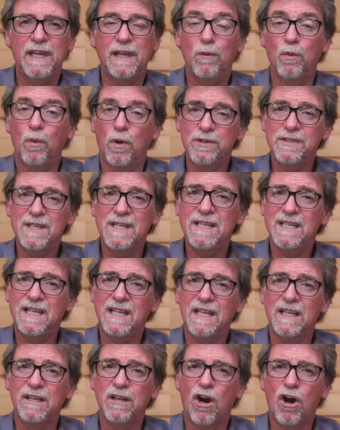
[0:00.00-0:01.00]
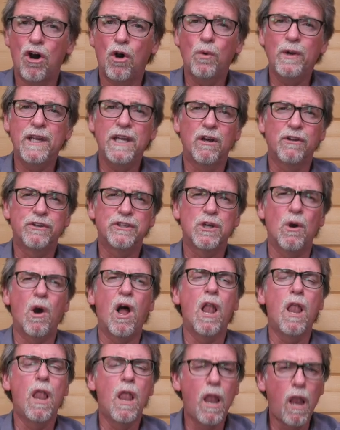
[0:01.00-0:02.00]
it was indeed holding on to
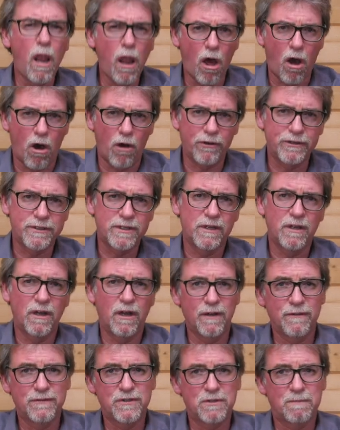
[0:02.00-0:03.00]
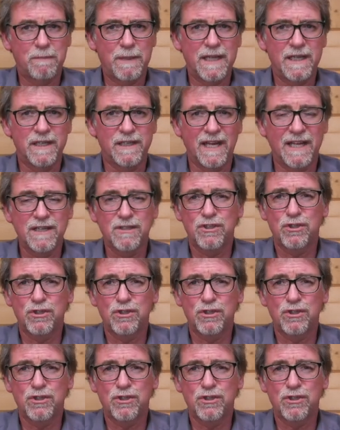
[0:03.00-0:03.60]
a lot of speed and